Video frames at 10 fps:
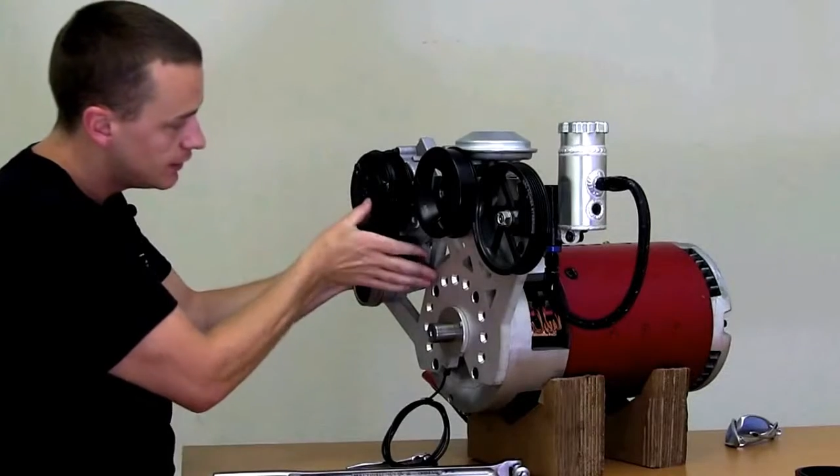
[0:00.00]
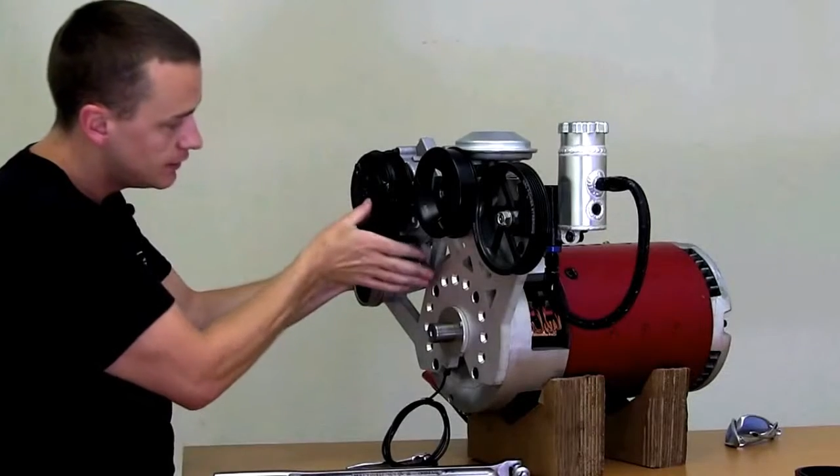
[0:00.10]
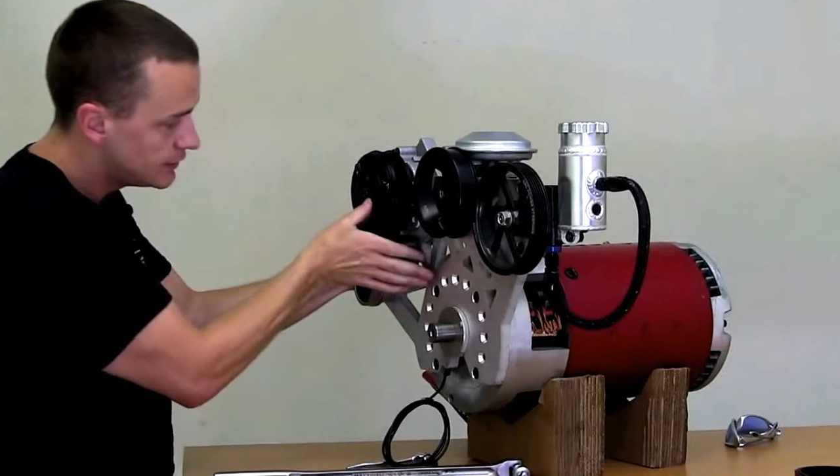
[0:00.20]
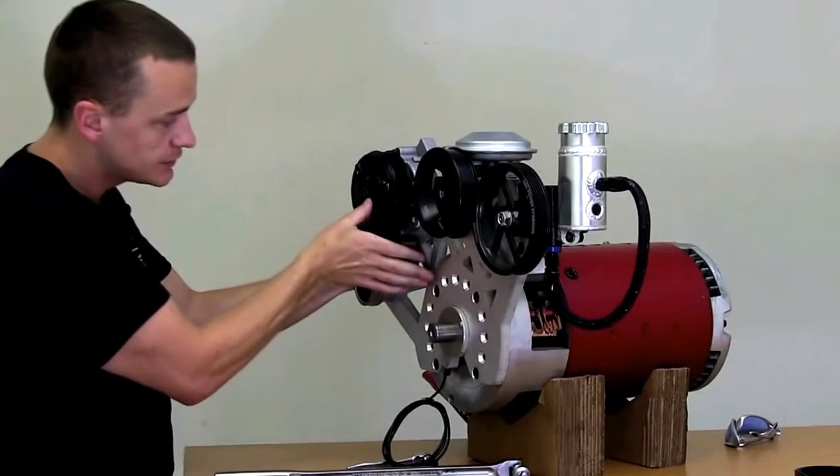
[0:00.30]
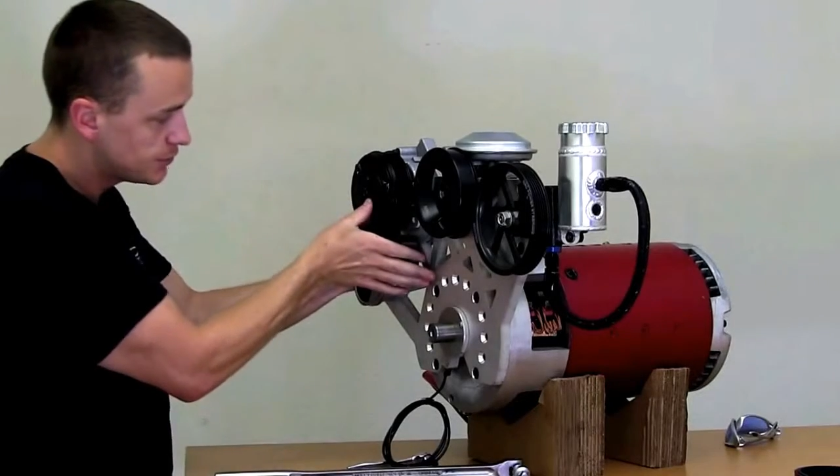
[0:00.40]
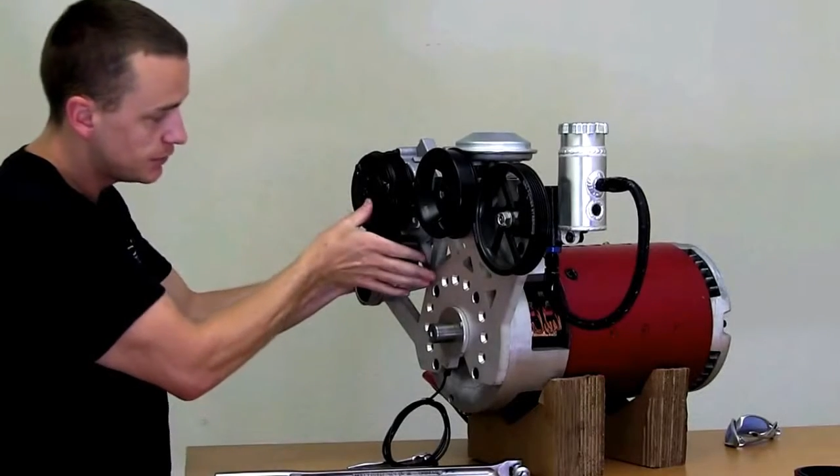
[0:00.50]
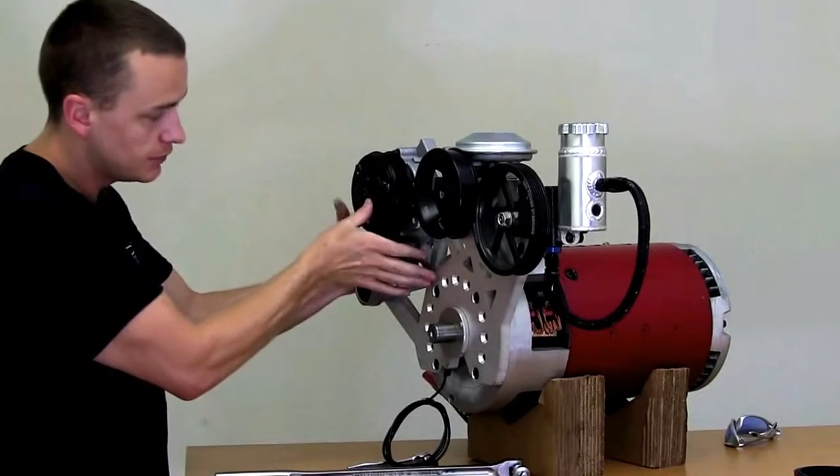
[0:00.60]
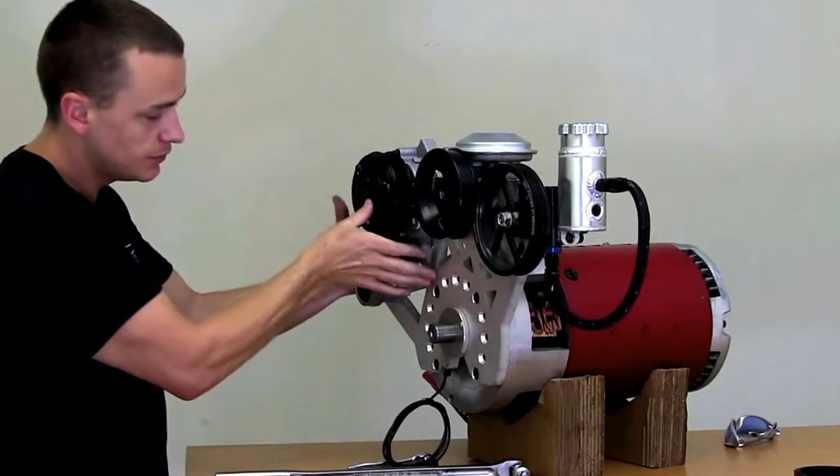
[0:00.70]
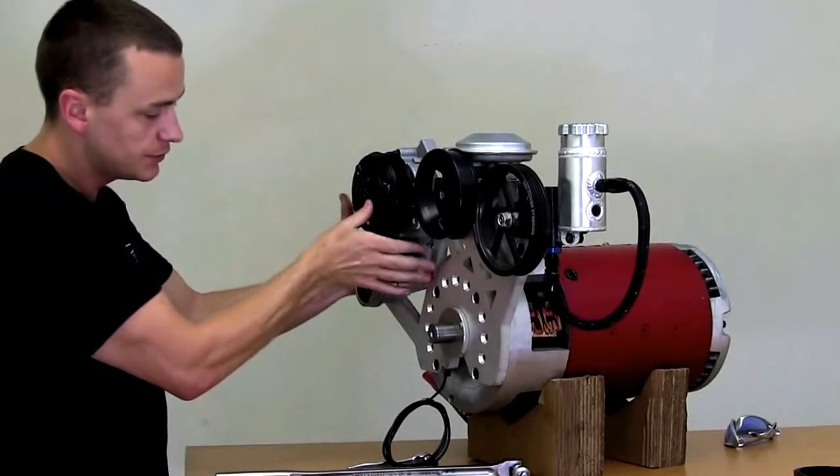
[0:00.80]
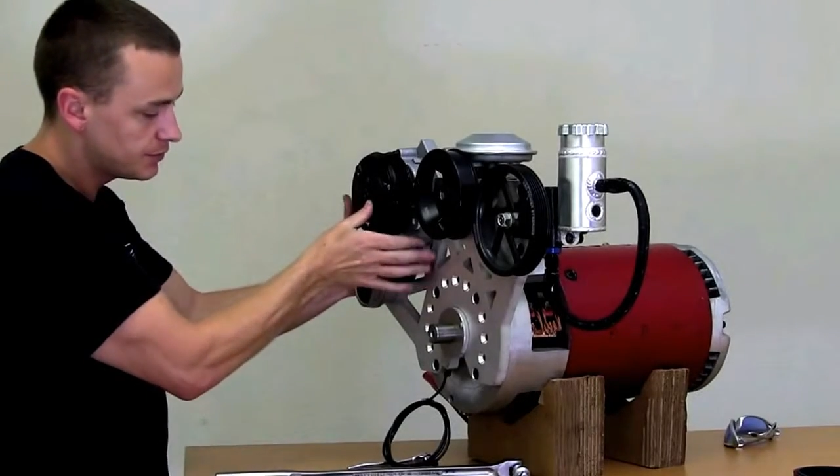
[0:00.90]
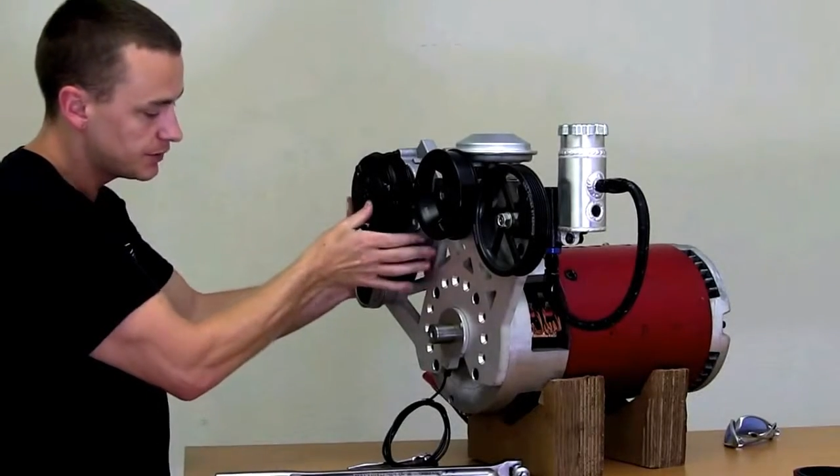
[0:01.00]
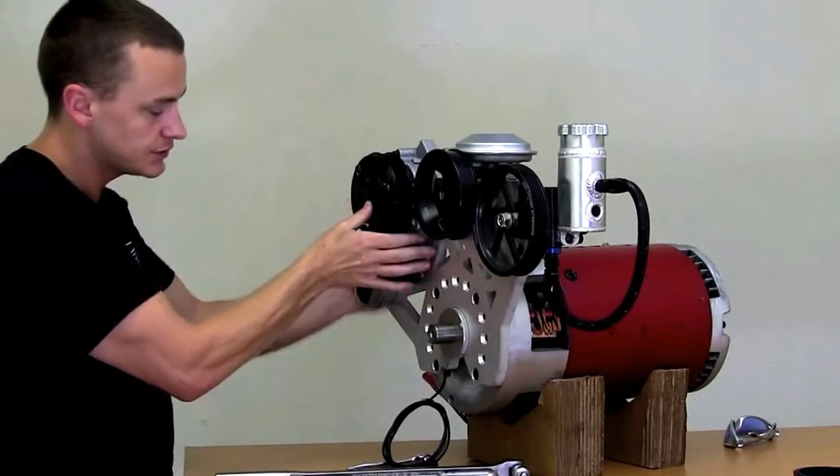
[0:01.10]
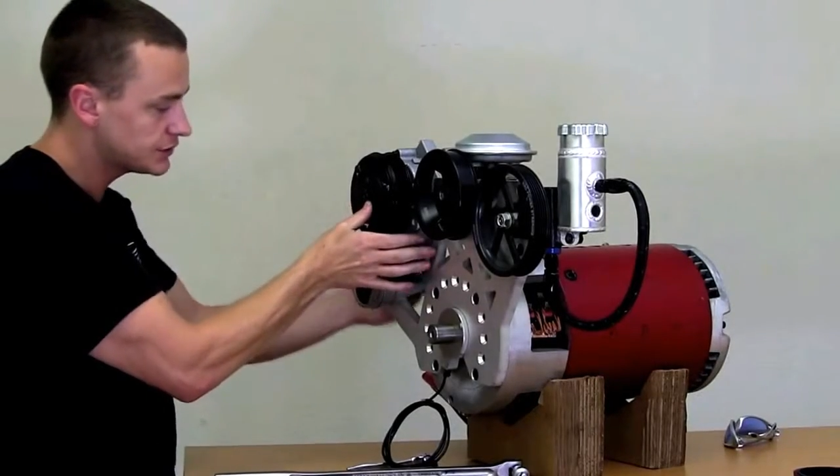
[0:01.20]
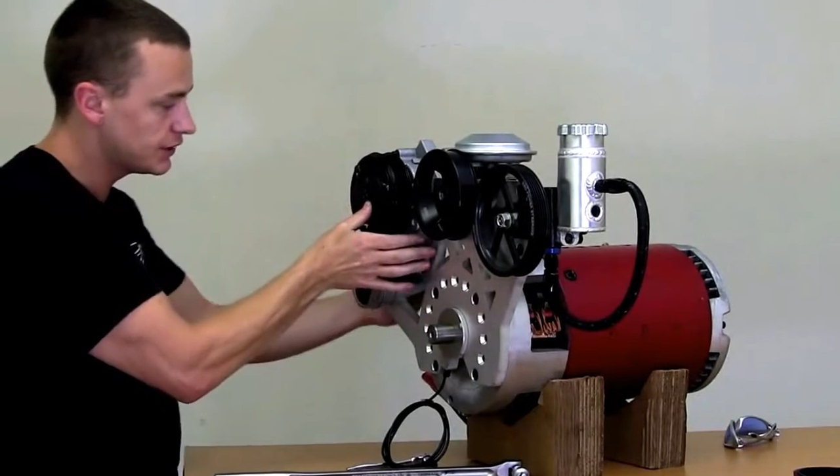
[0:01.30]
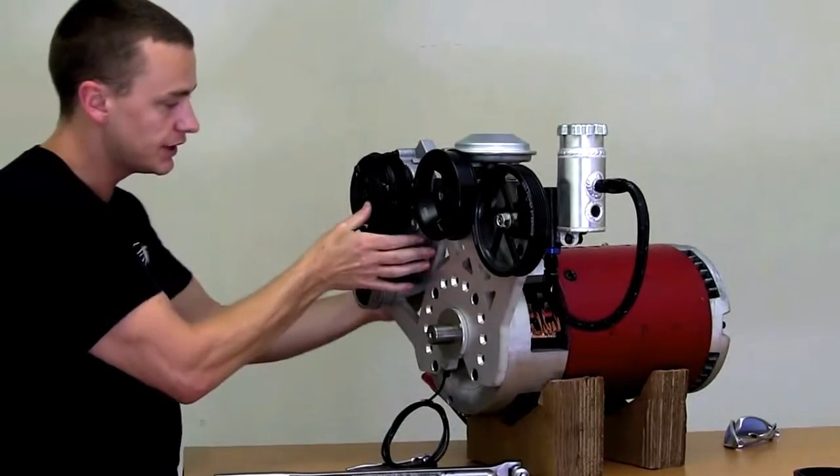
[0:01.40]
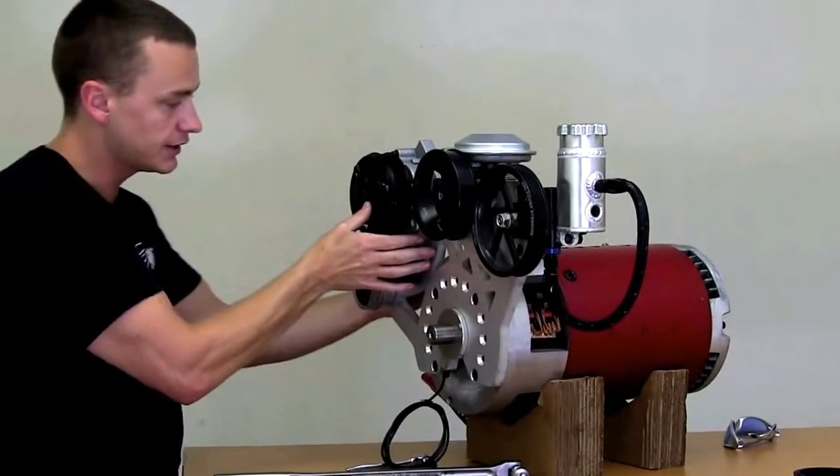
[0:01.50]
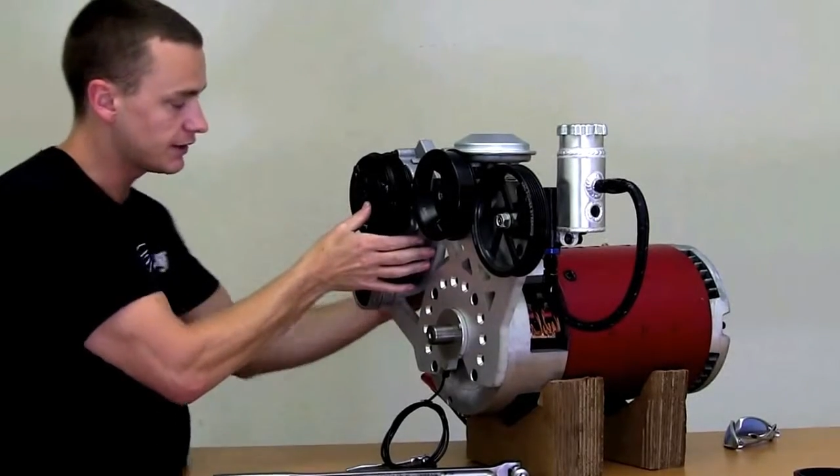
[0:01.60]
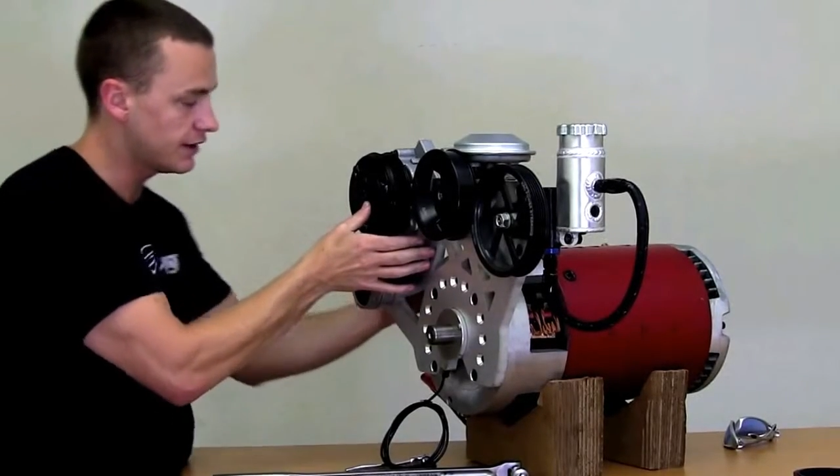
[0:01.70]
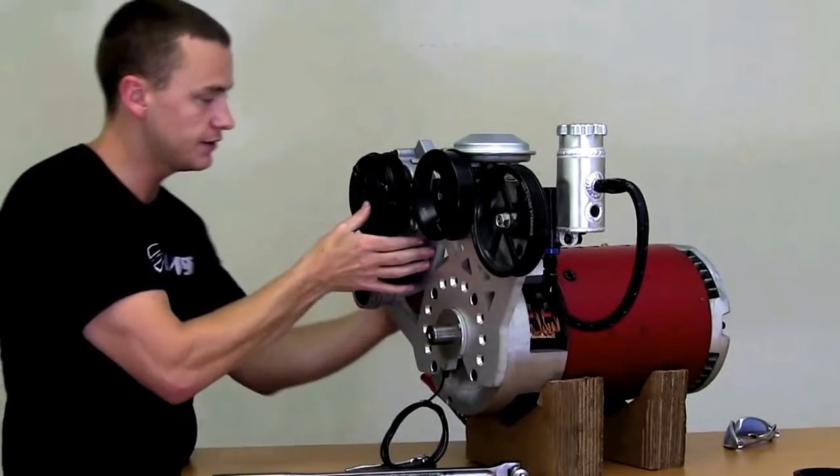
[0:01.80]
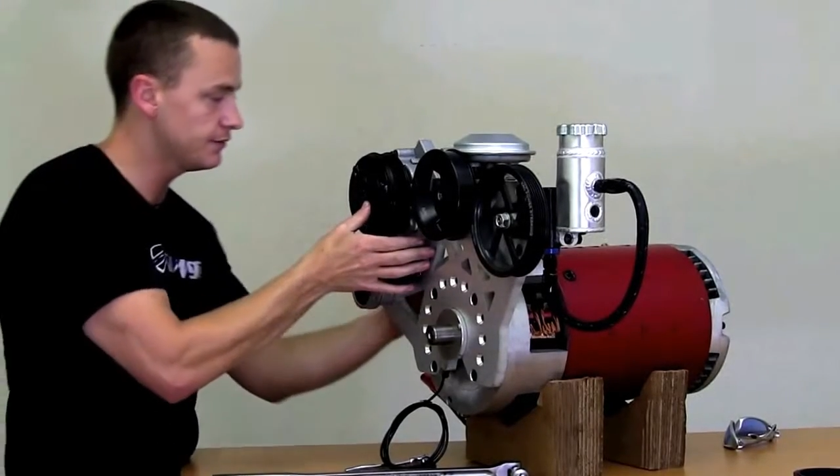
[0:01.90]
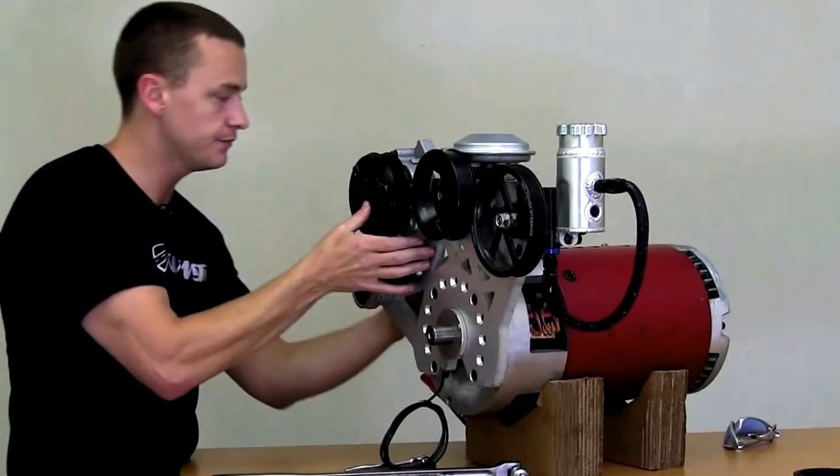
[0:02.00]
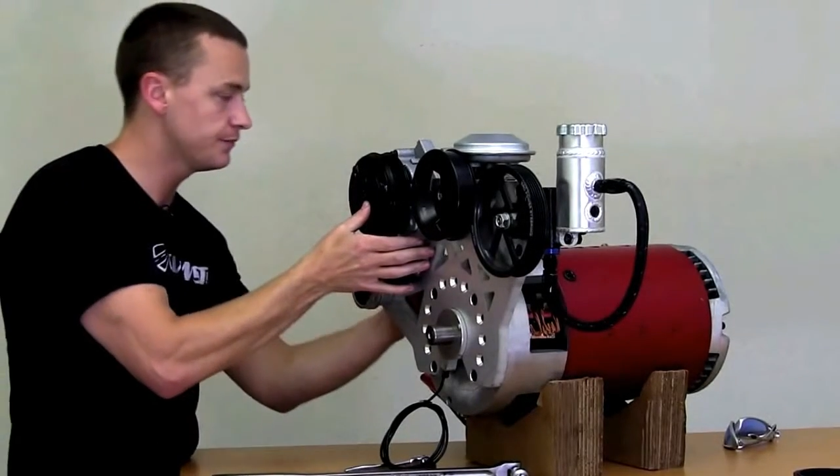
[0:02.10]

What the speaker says: you just put a little bit of pressure like that,